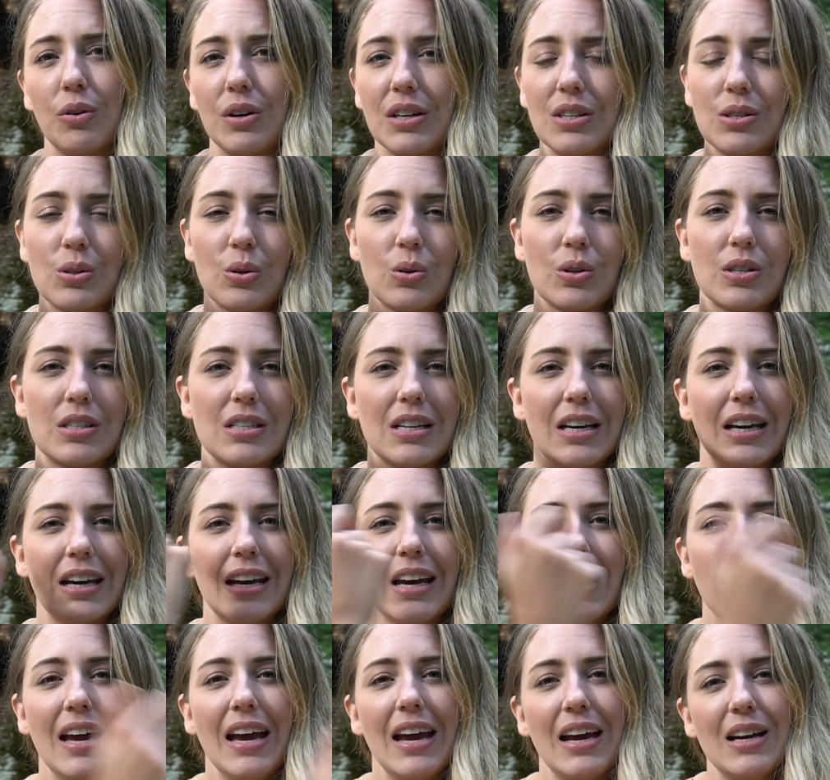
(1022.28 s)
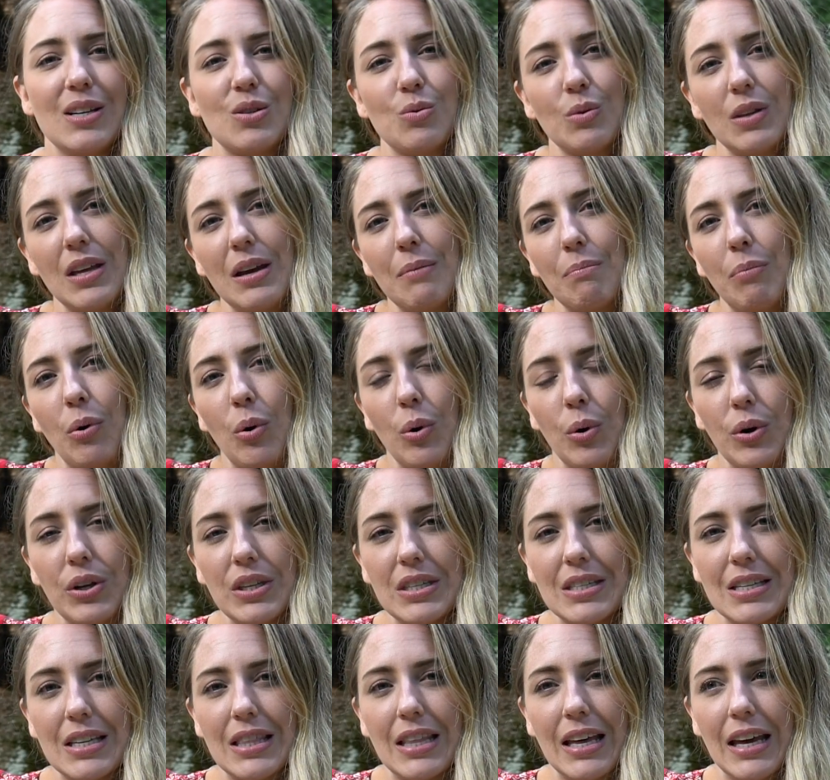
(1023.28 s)
or exhausting. It's really
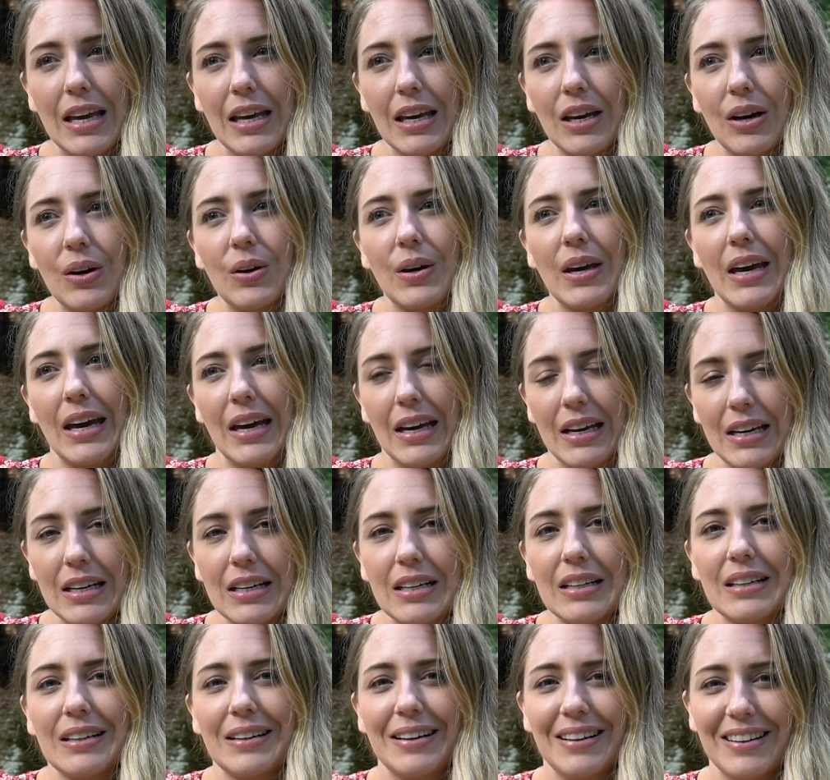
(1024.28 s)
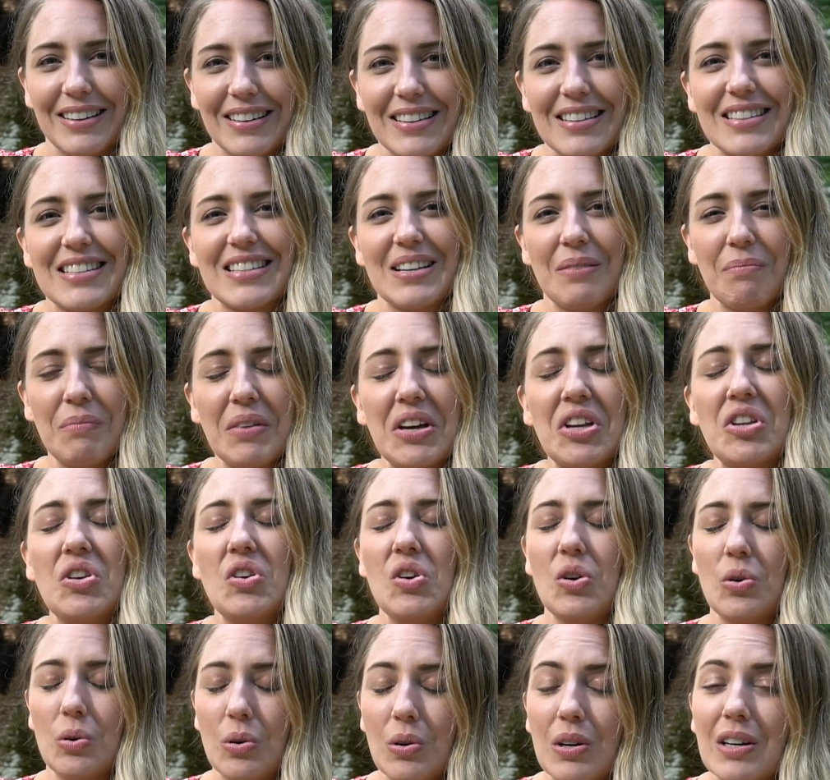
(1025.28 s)
important to think, okay, something
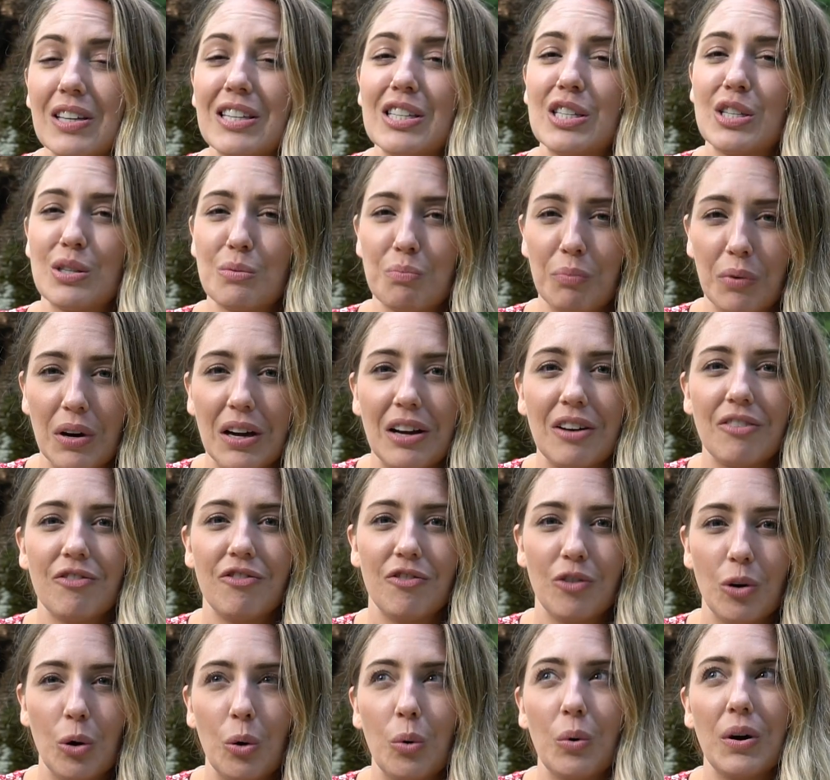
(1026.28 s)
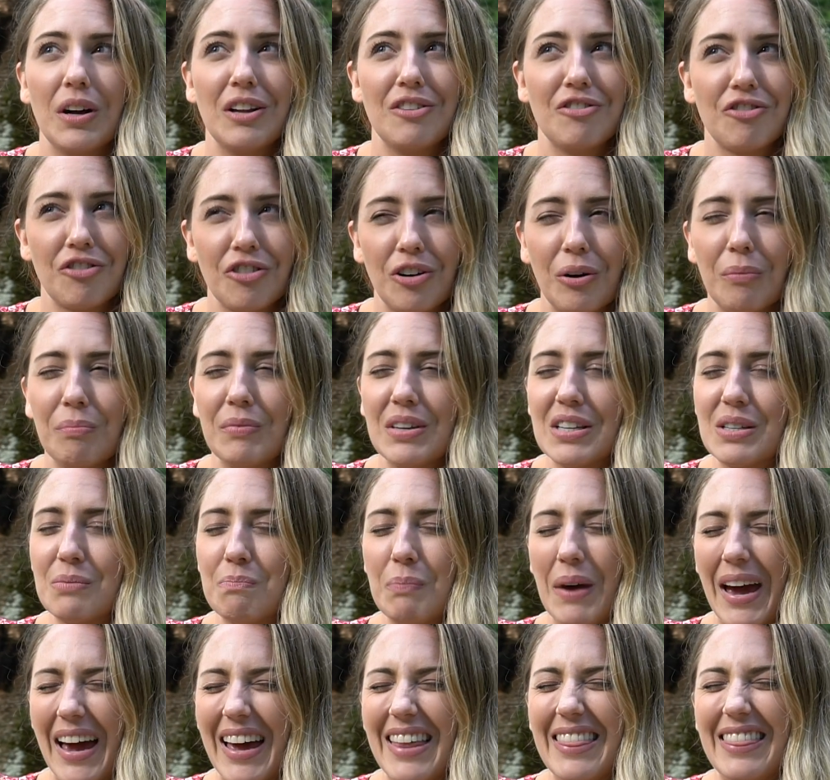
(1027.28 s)
new can spring forward from this
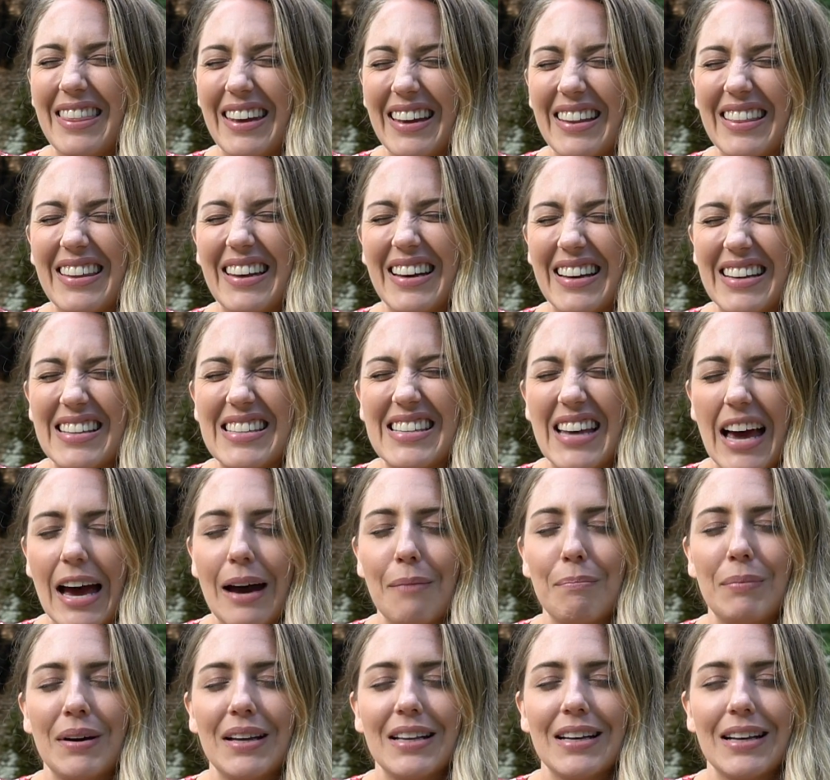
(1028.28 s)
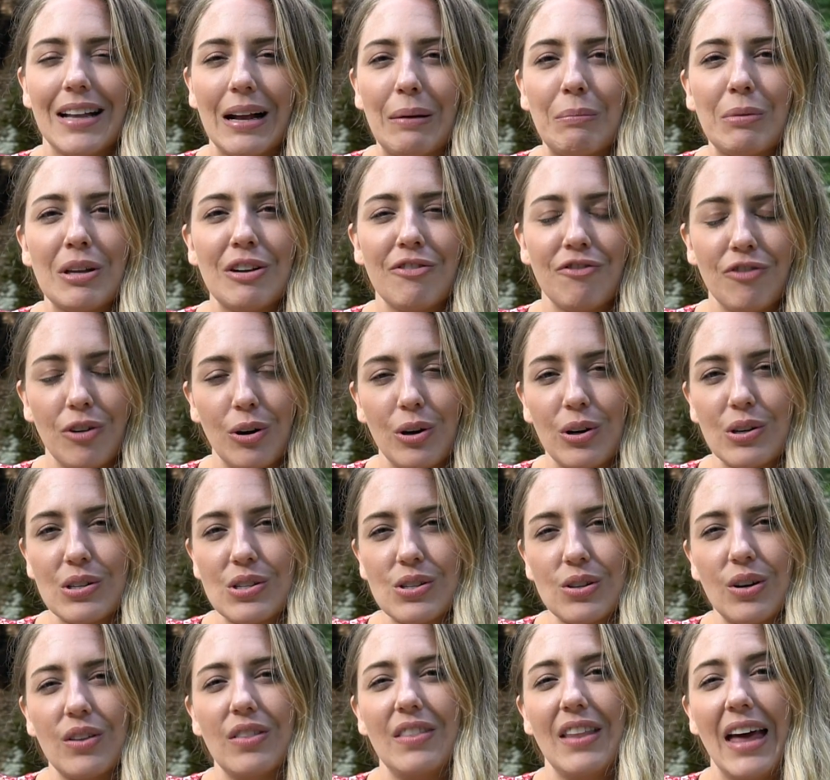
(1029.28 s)
bad thing that has happened, and I'm going to
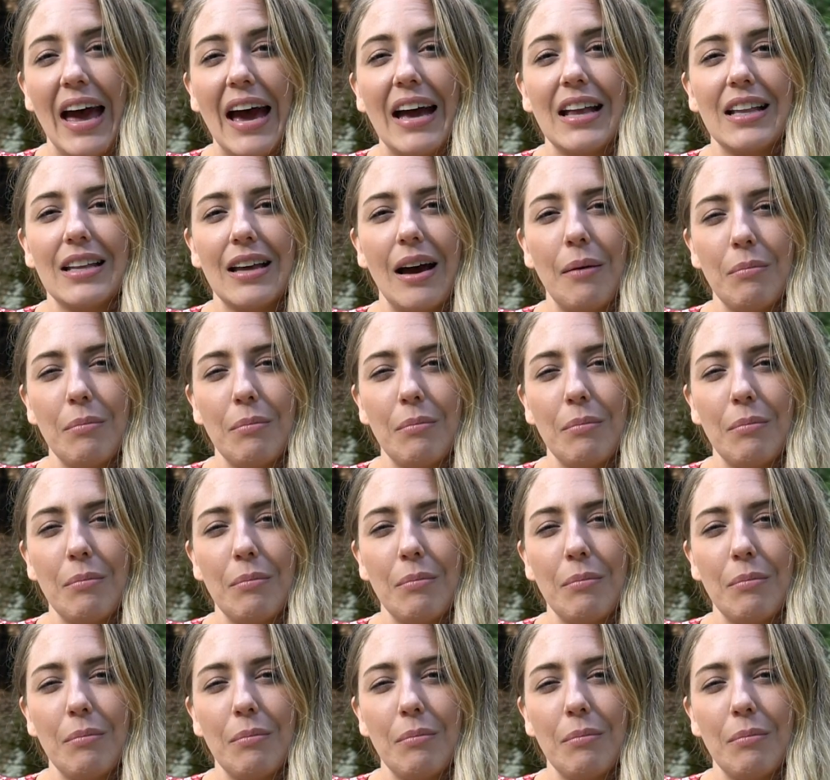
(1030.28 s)
focus on that.